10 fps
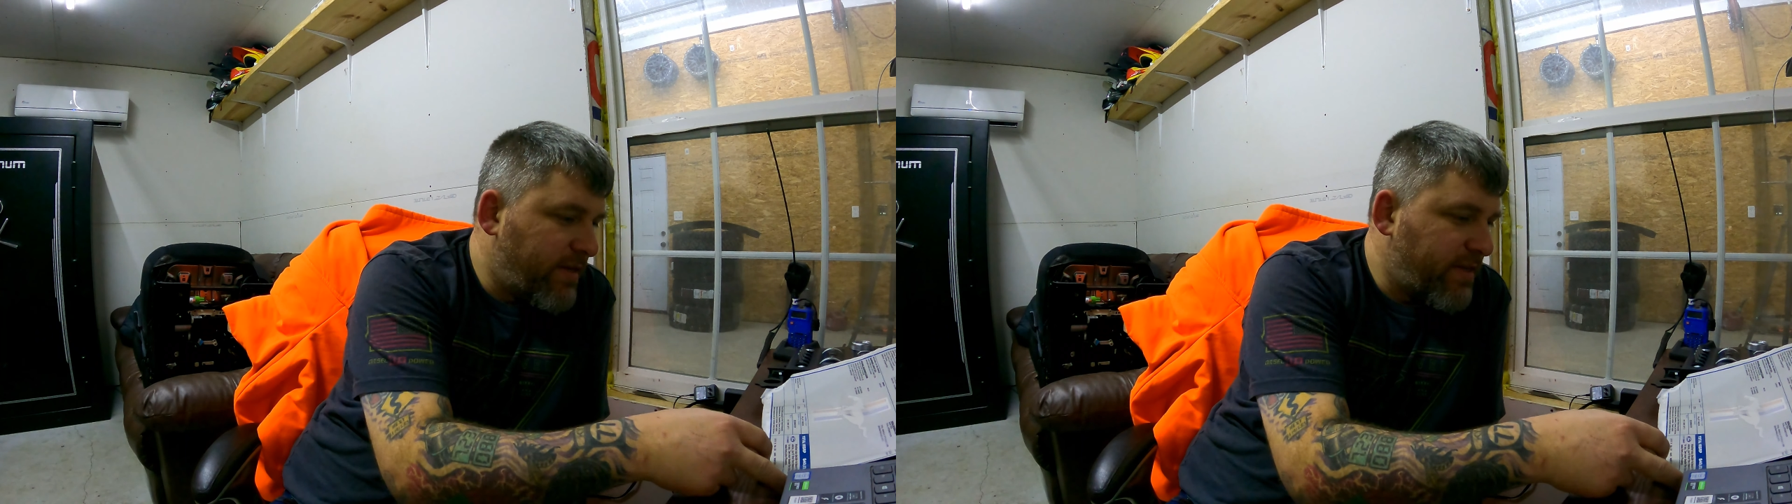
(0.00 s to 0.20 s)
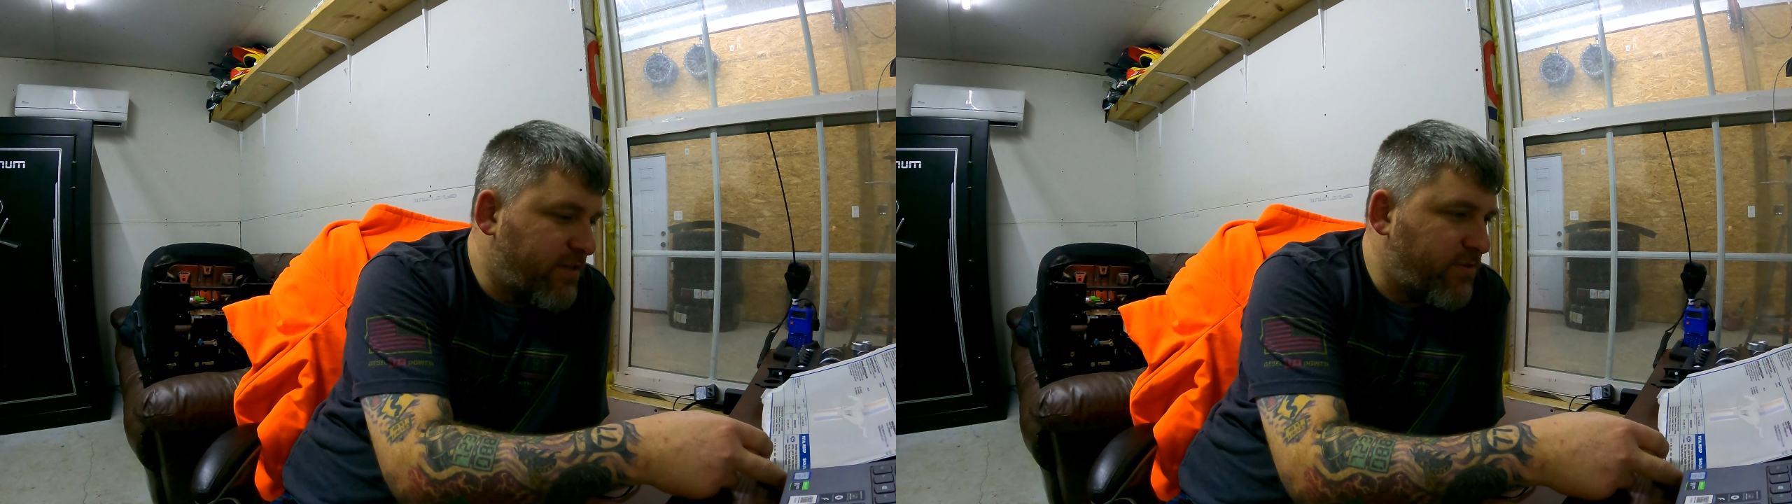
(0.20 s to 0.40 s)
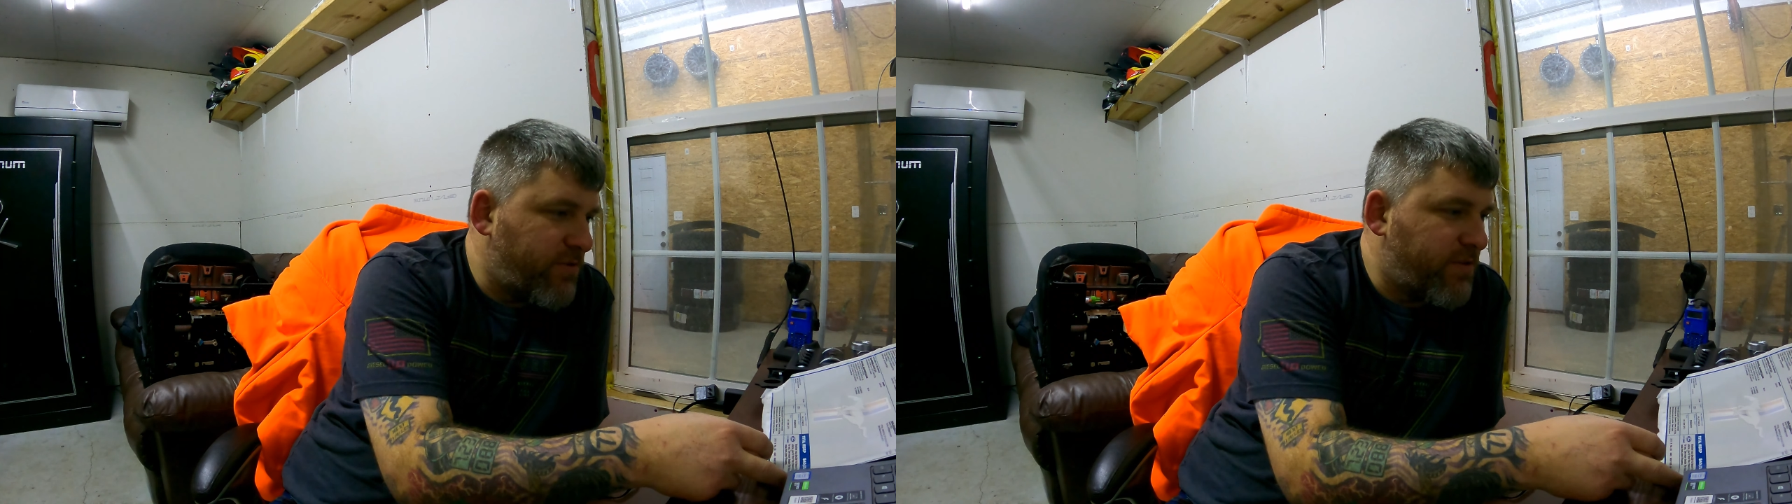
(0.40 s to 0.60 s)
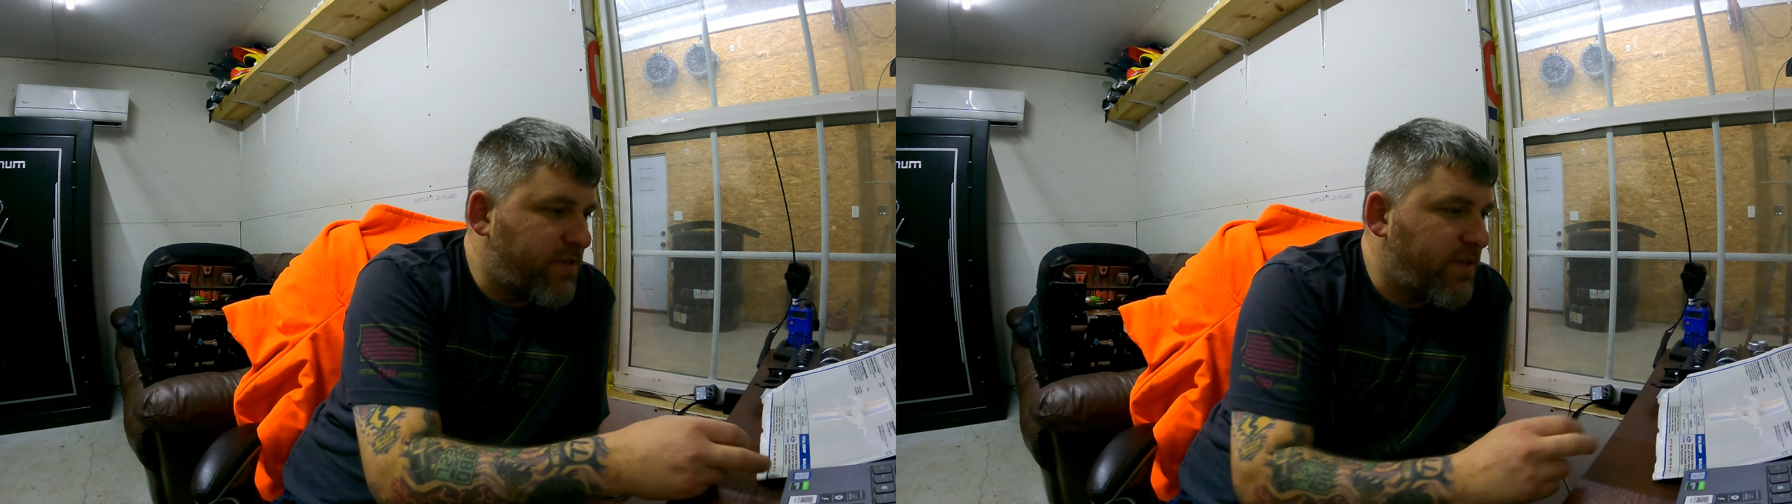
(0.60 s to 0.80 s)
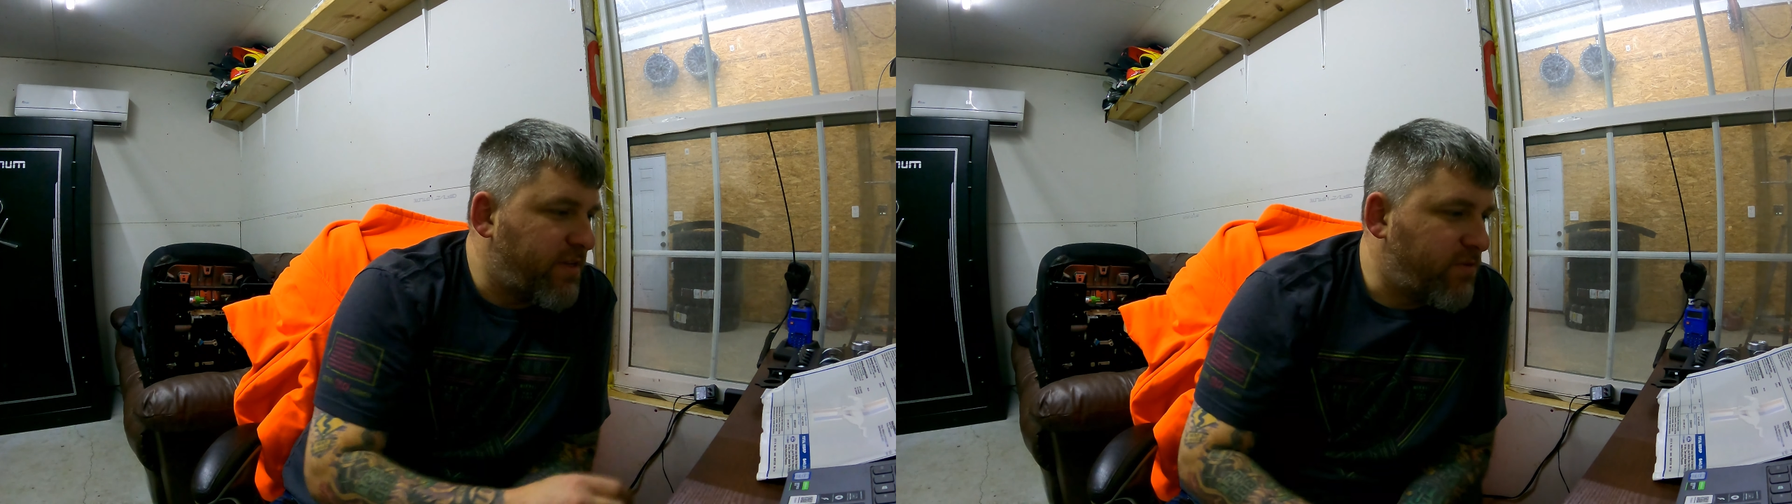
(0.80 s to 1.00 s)
I guess you'd
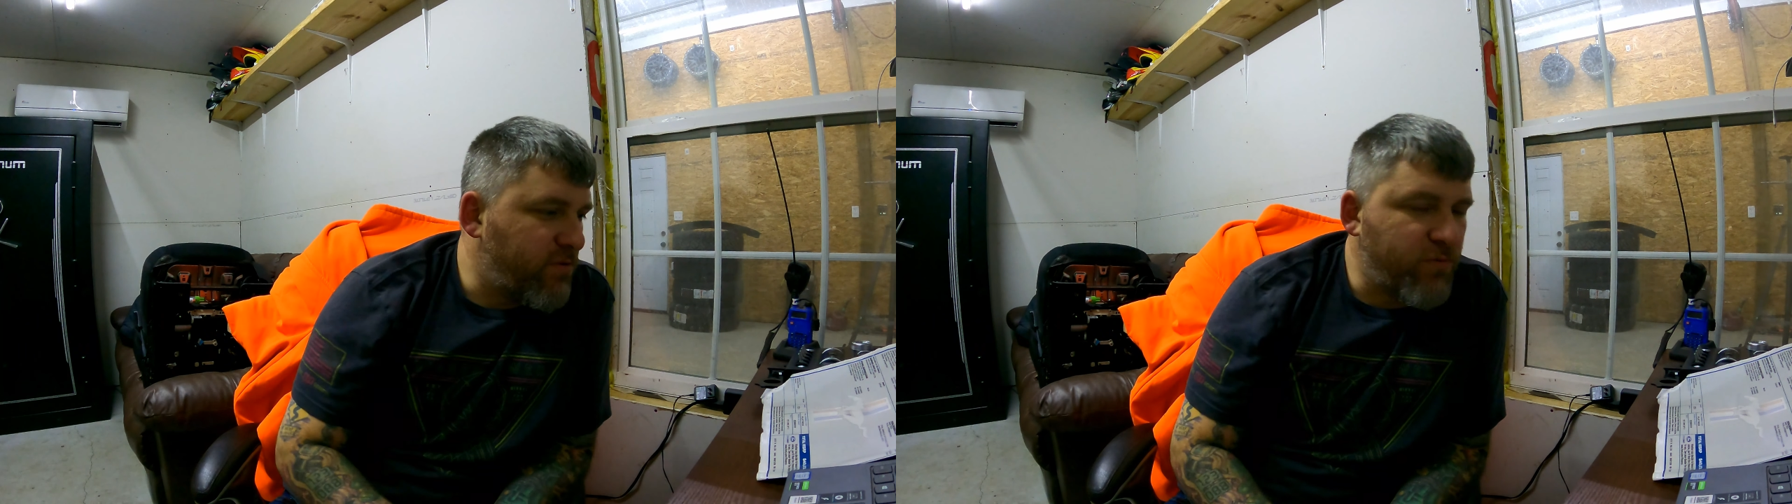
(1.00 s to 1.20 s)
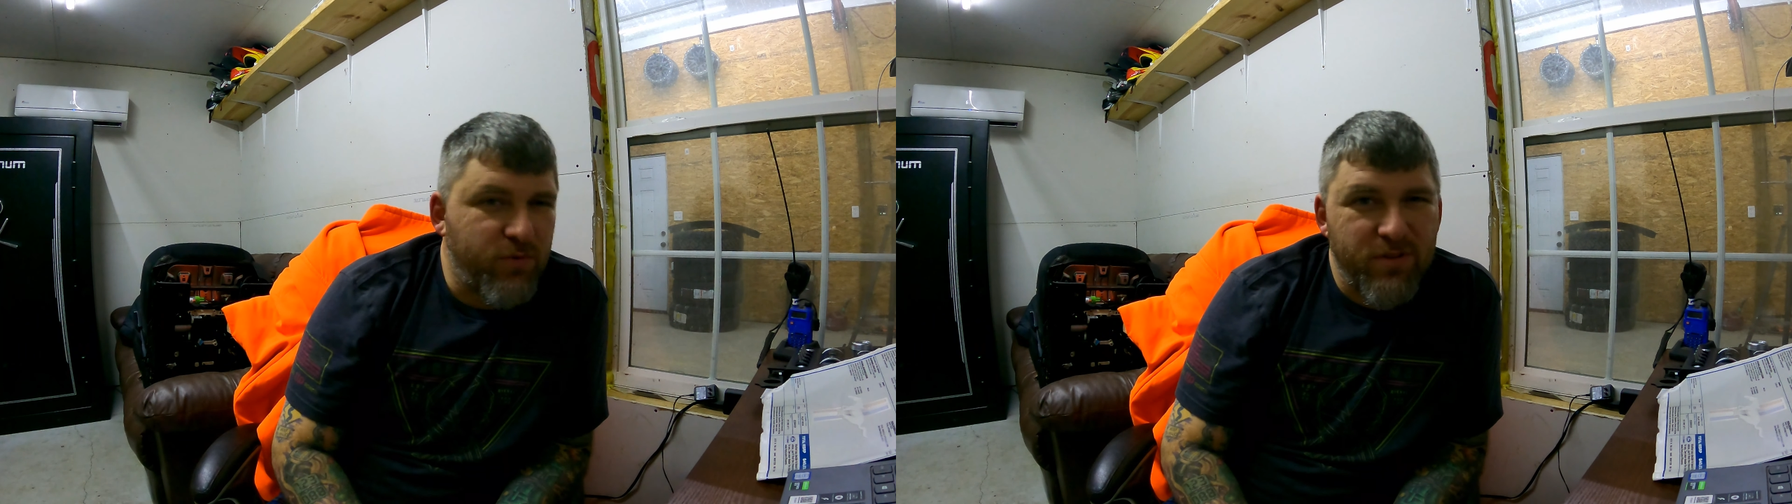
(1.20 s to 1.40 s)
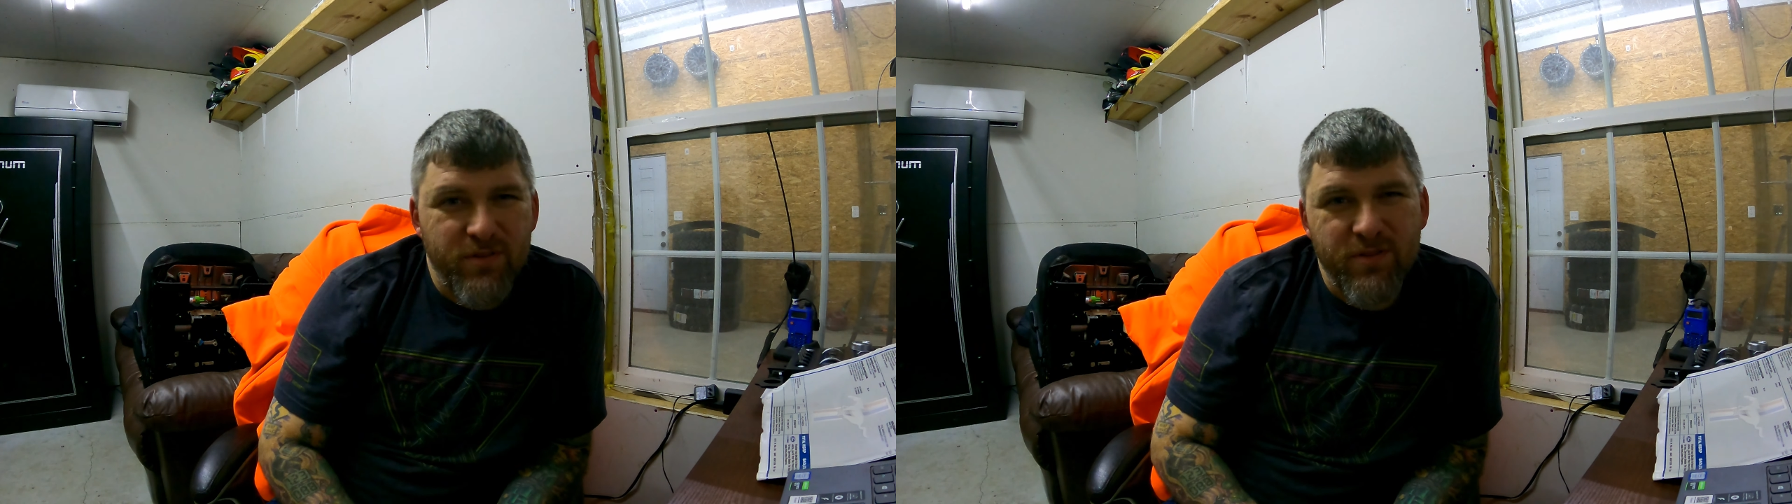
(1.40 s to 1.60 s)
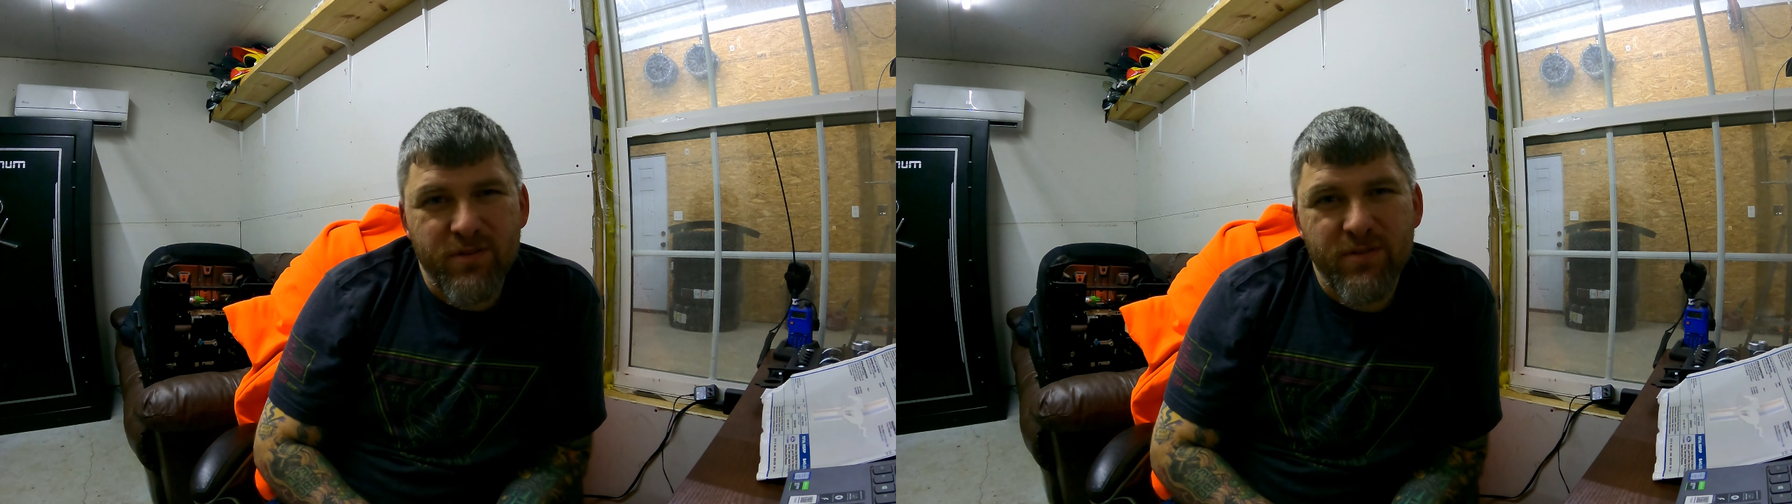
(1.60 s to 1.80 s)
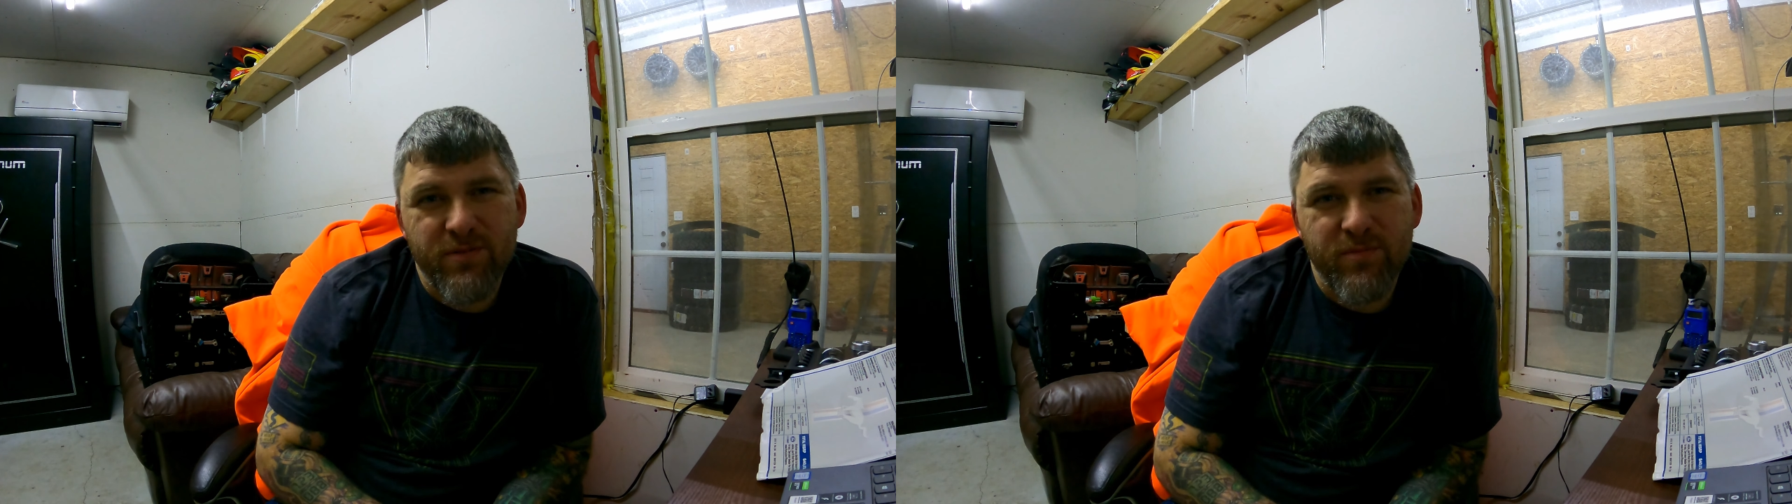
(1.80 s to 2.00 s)
say it was one of the